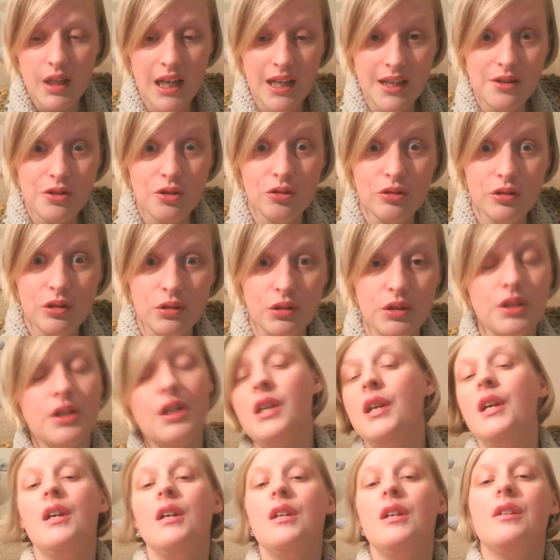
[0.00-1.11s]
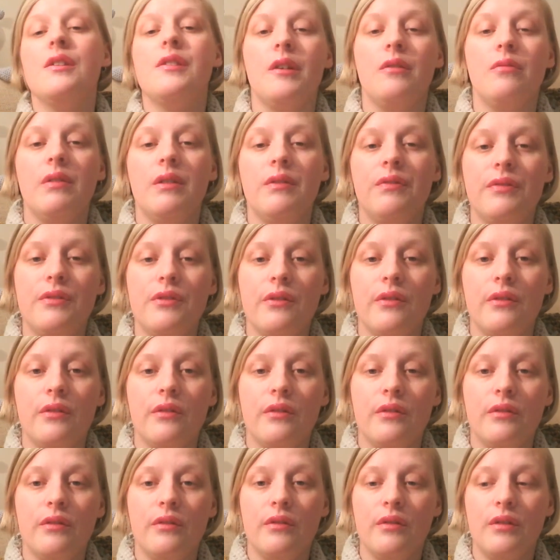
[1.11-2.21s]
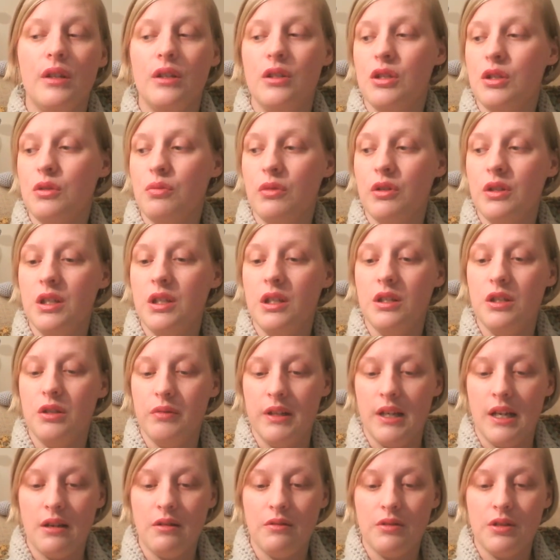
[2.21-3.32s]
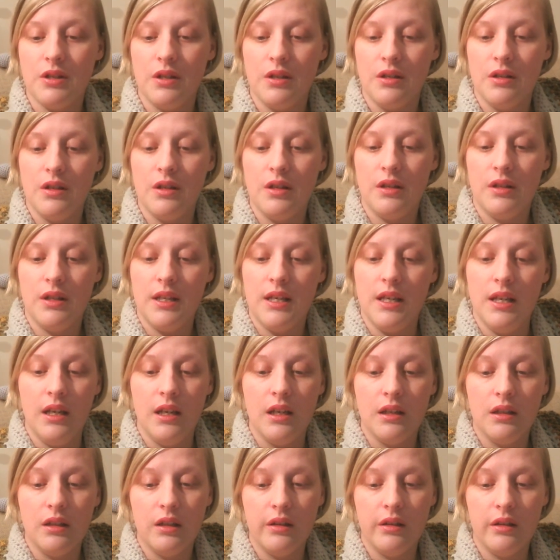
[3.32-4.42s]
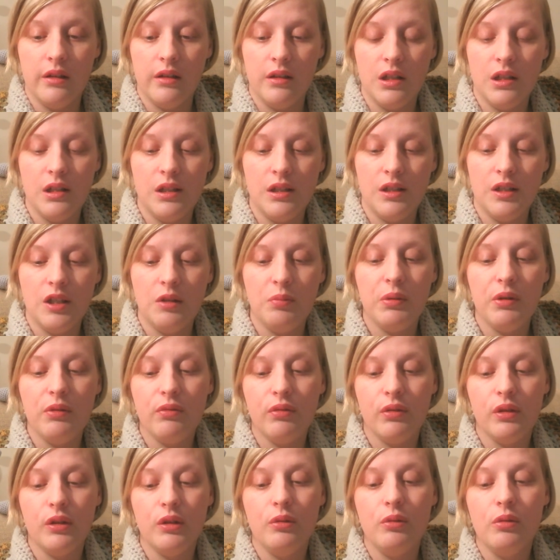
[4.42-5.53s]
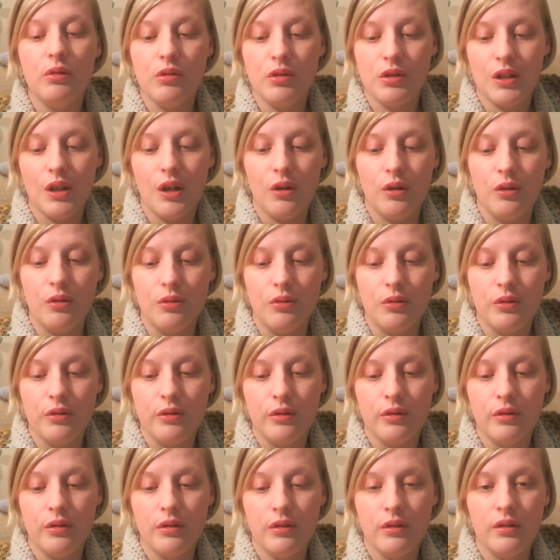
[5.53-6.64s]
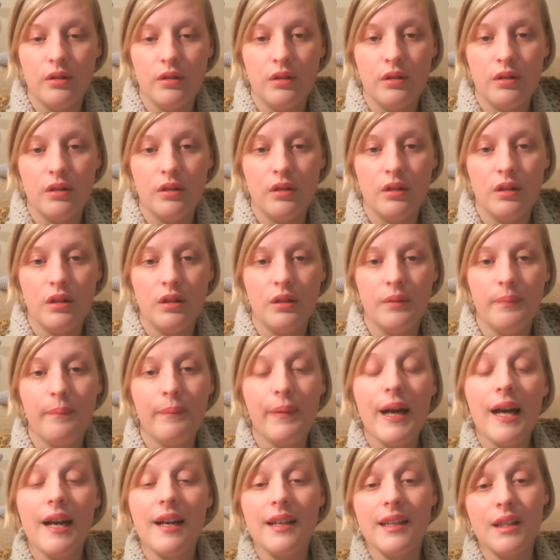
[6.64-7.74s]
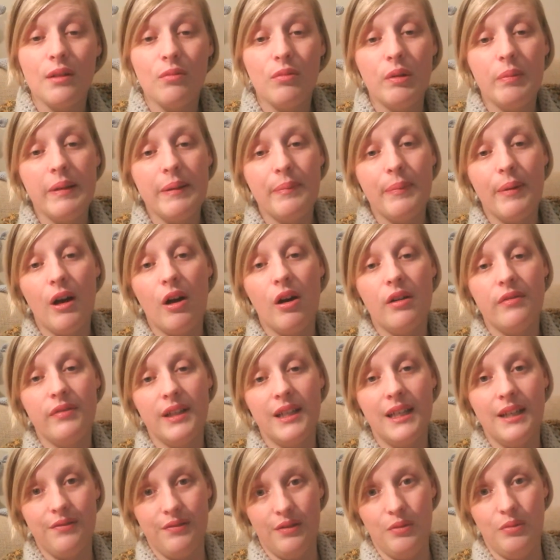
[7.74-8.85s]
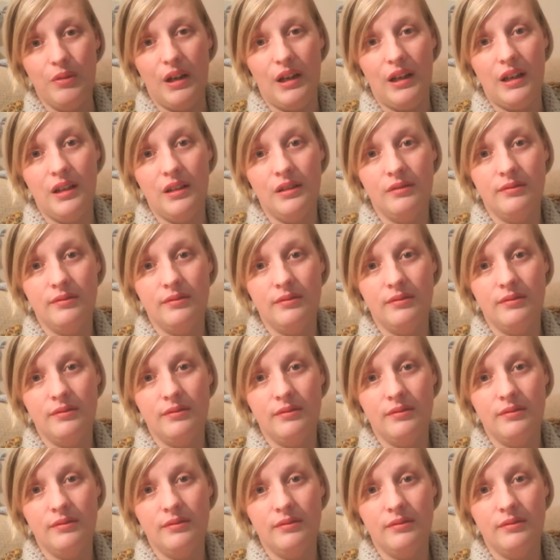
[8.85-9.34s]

It's all good. So I just wanted to announce the Jibiru bag that will be part of a giveaway.